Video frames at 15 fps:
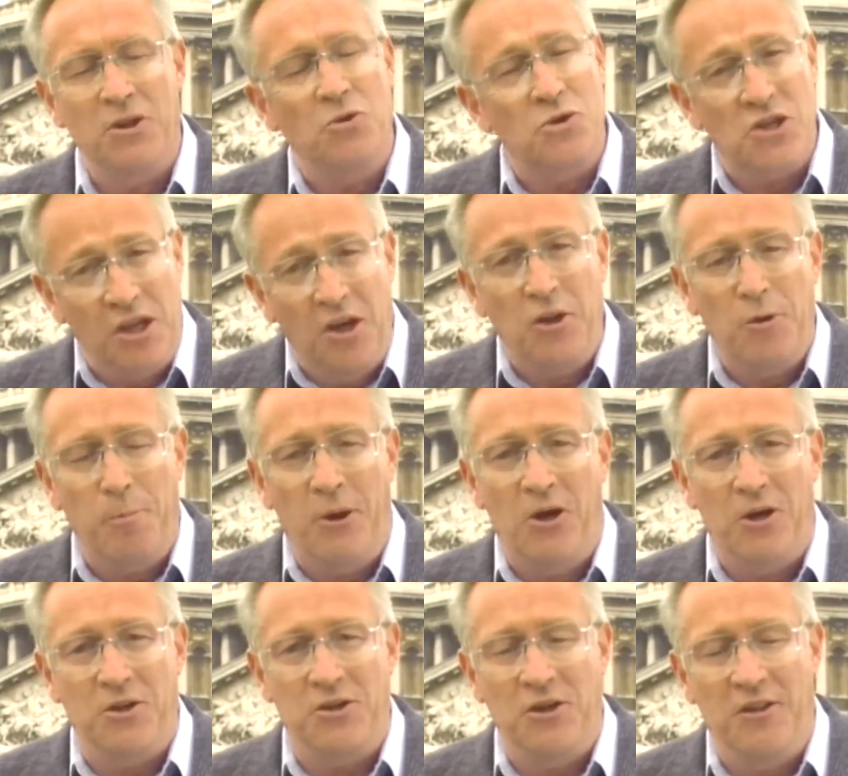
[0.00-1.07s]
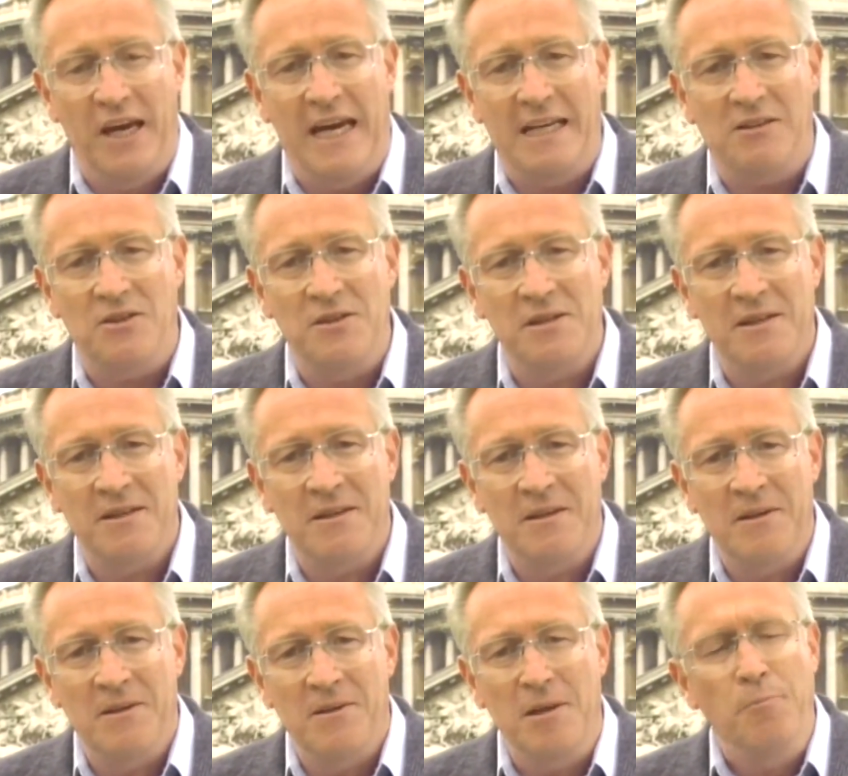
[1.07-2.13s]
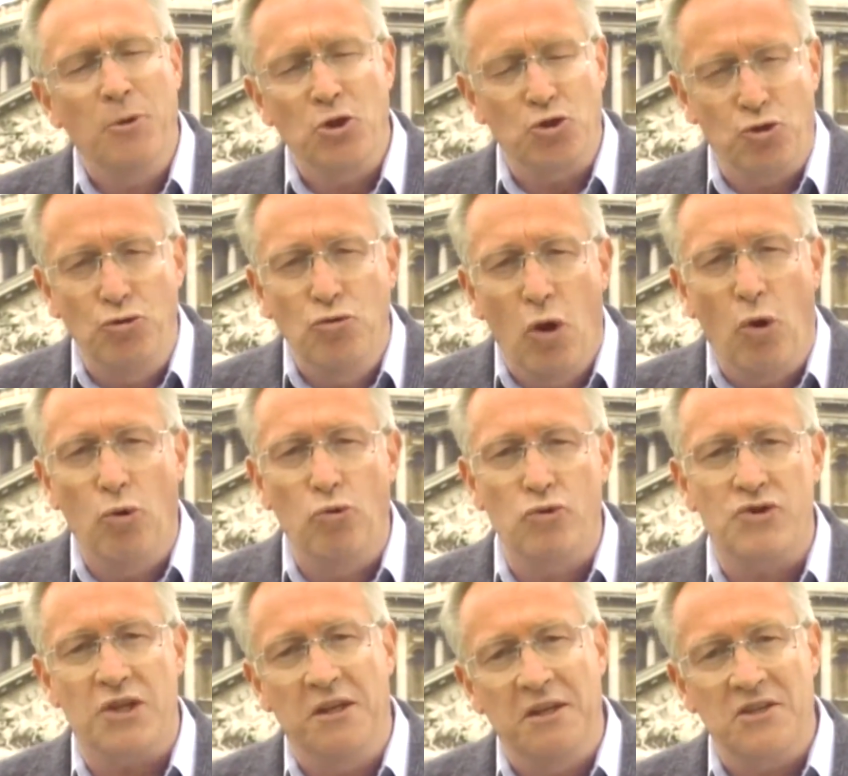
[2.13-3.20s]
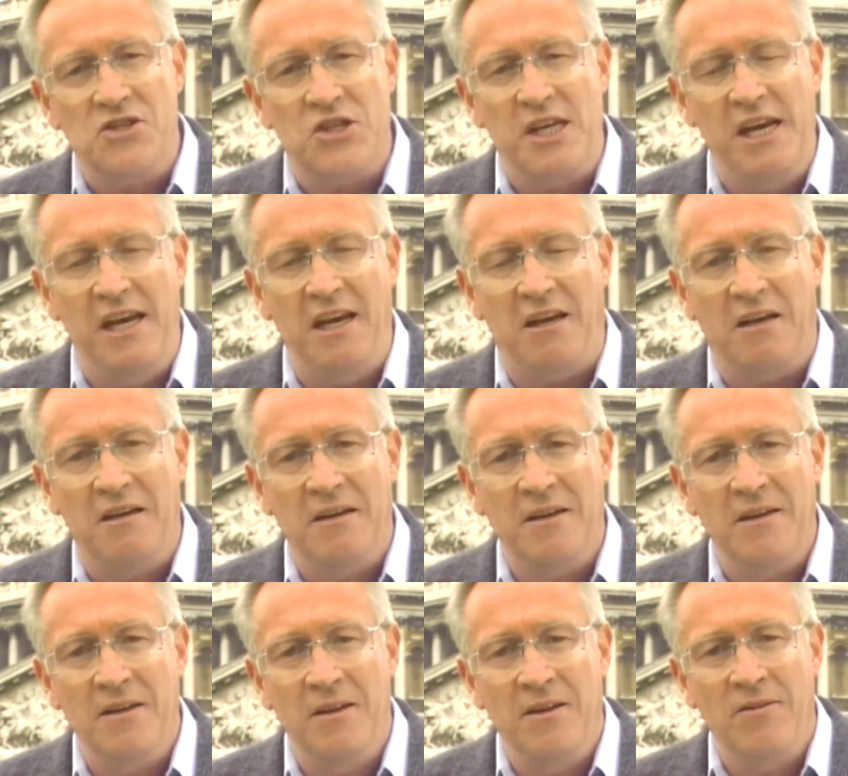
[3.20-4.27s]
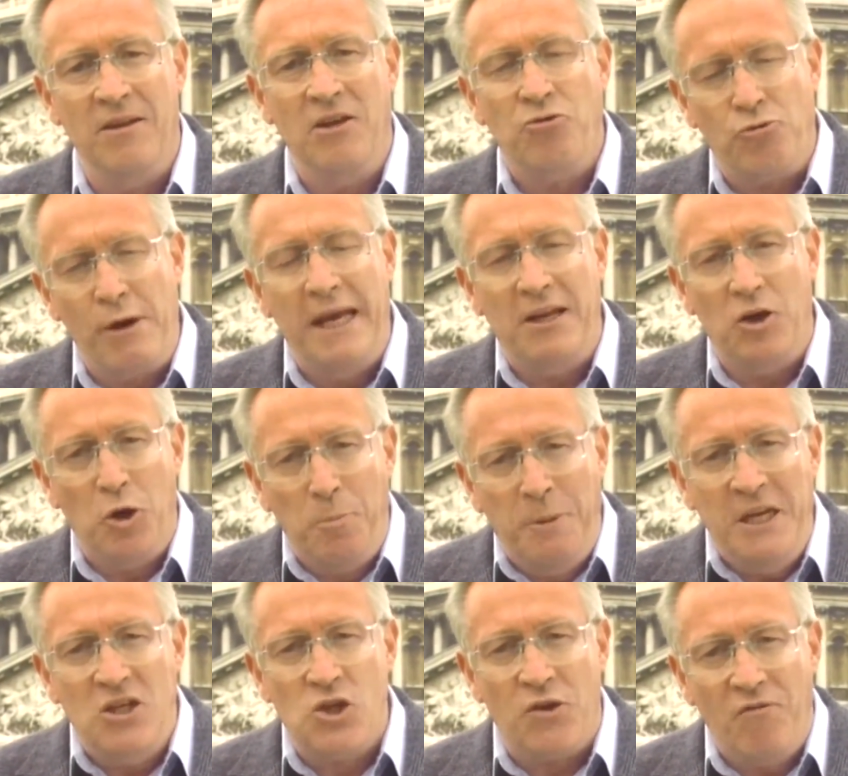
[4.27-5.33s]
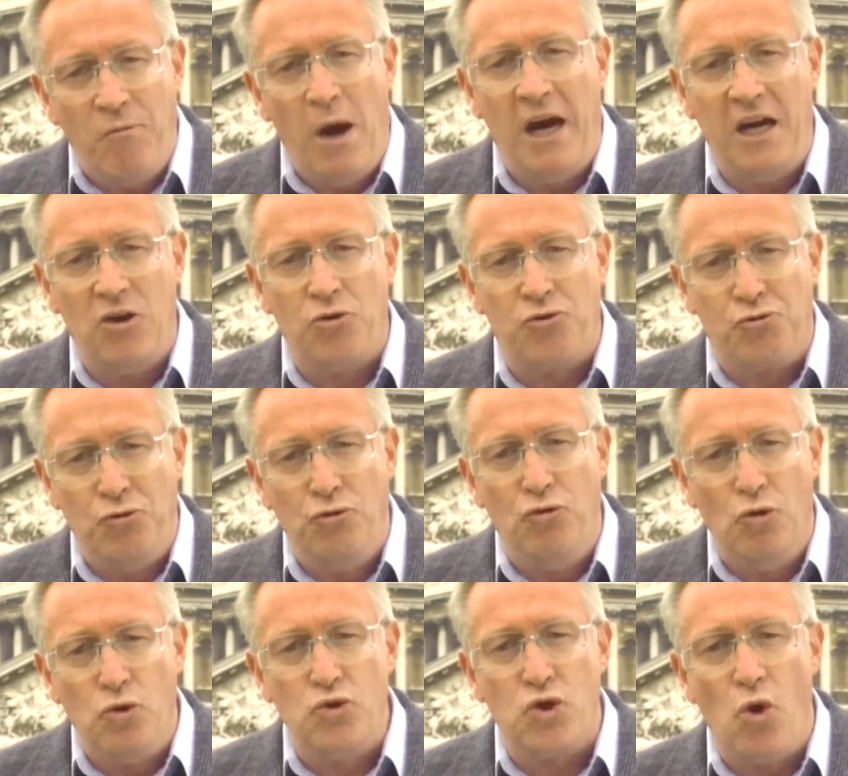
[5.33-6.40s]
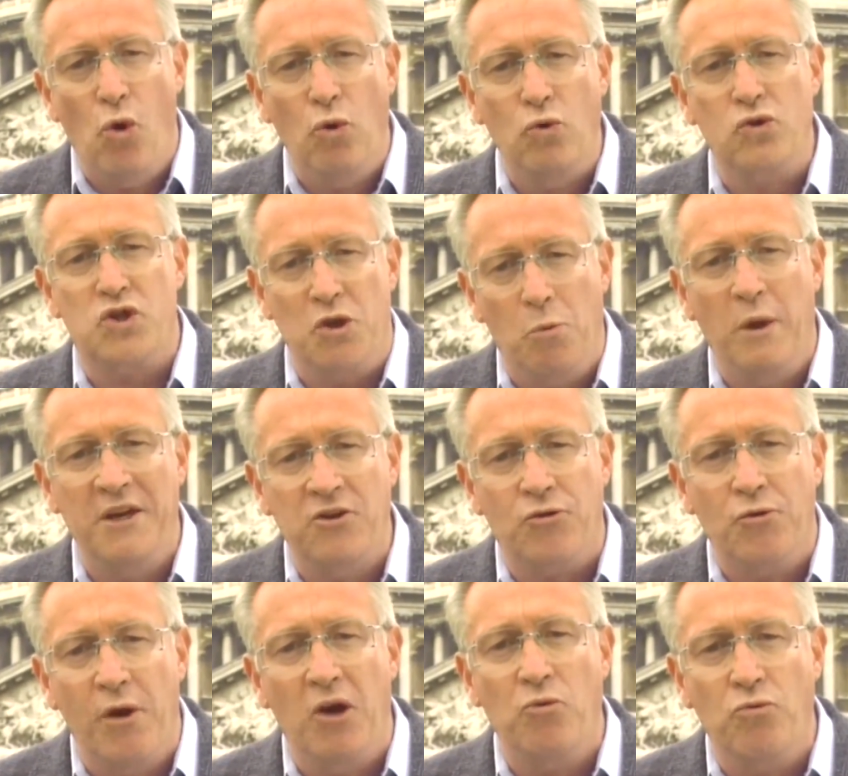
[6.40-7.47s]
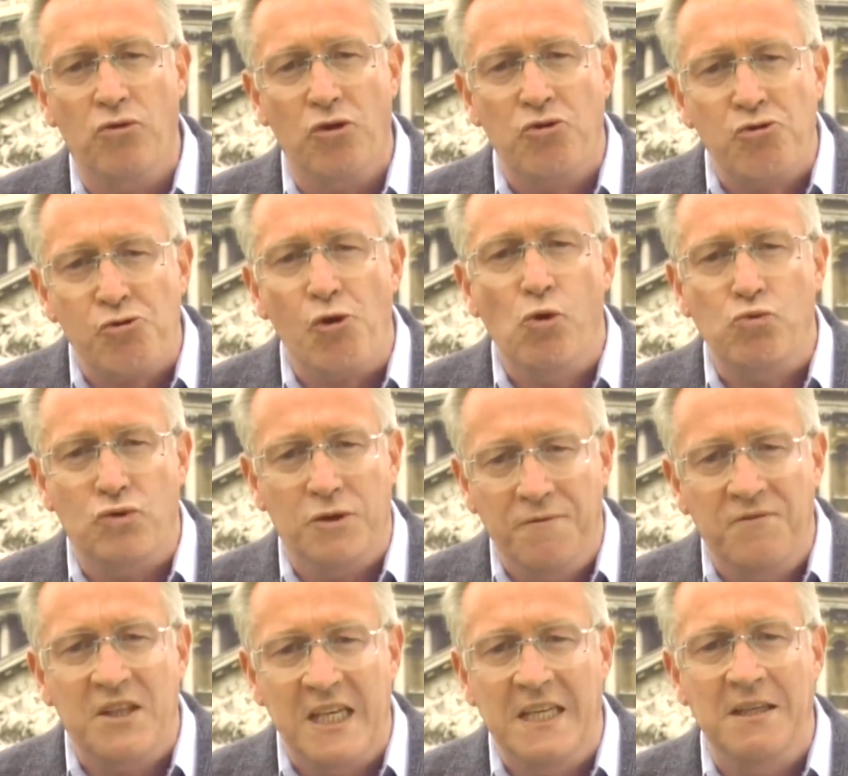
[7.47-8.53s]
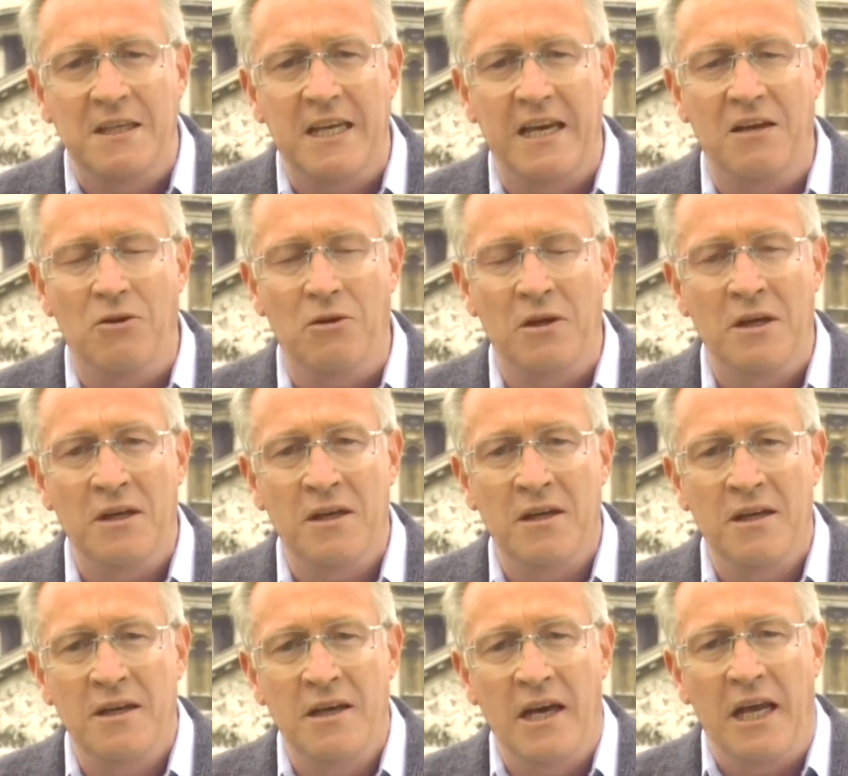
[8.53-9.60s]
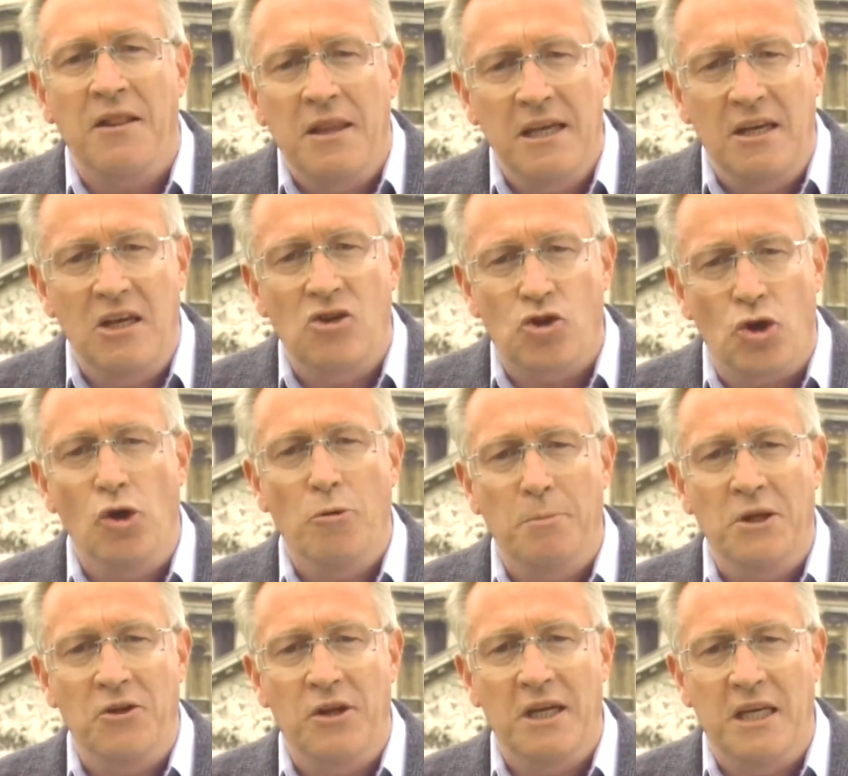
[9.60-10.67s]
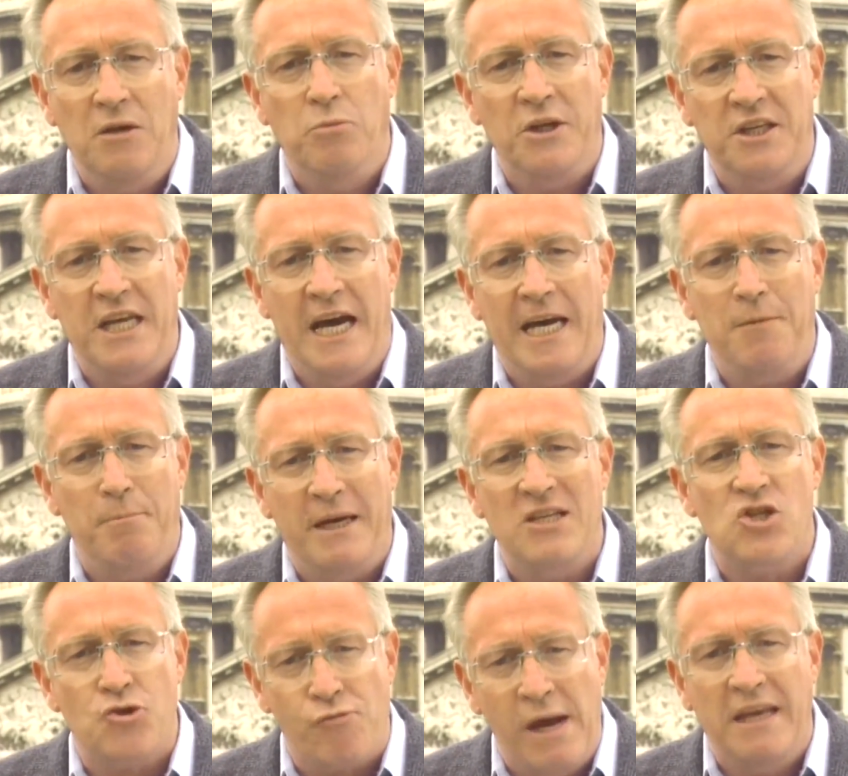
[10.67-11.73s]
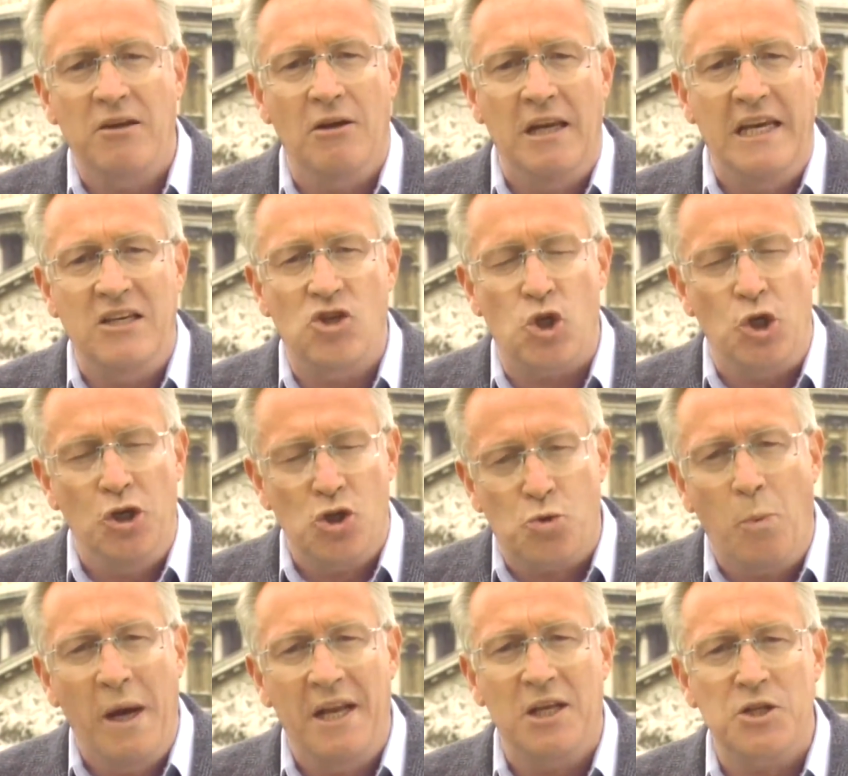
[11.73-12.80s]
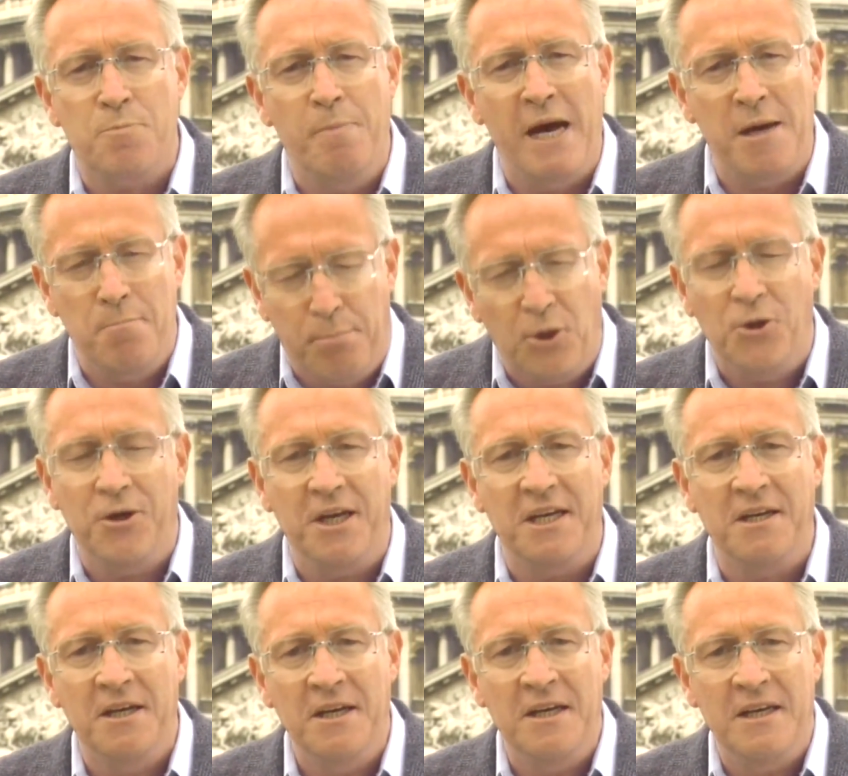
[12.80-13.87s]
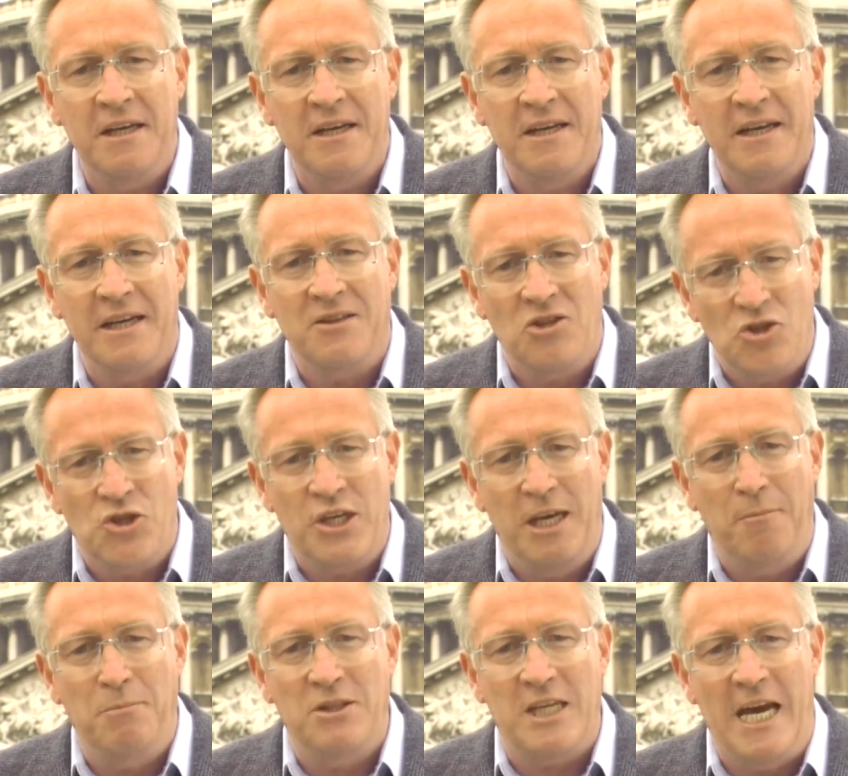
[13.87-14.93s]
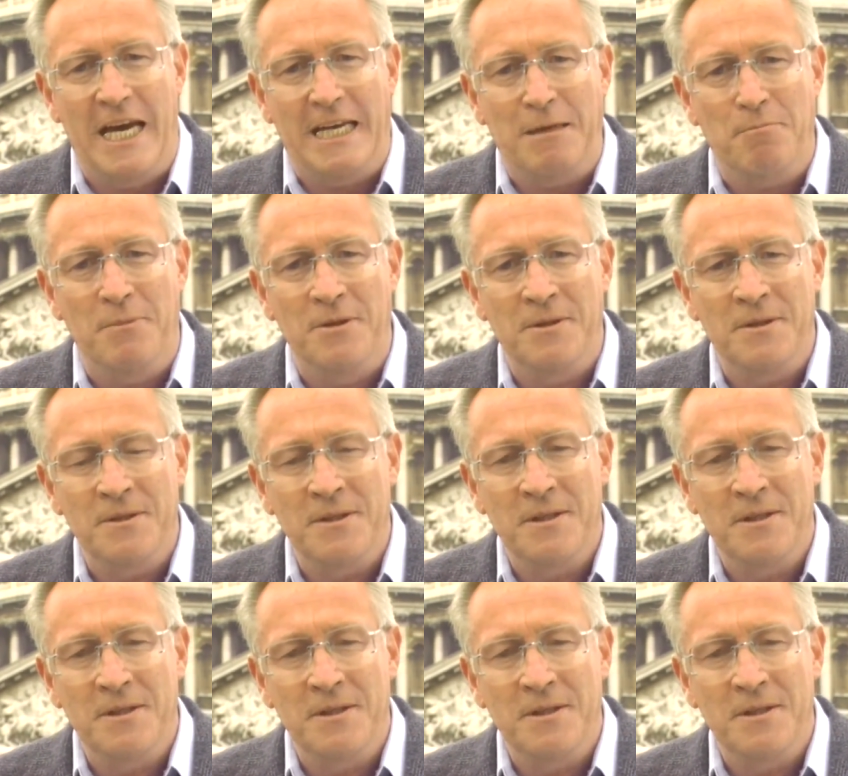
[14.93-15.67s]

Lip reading: But there's another part to that. They put 2 holes in the stake. They threaded a piece of wire through those holes that went around the throat of Tyndale, and they determined that he would die by strangulation as well as by burning at the same time.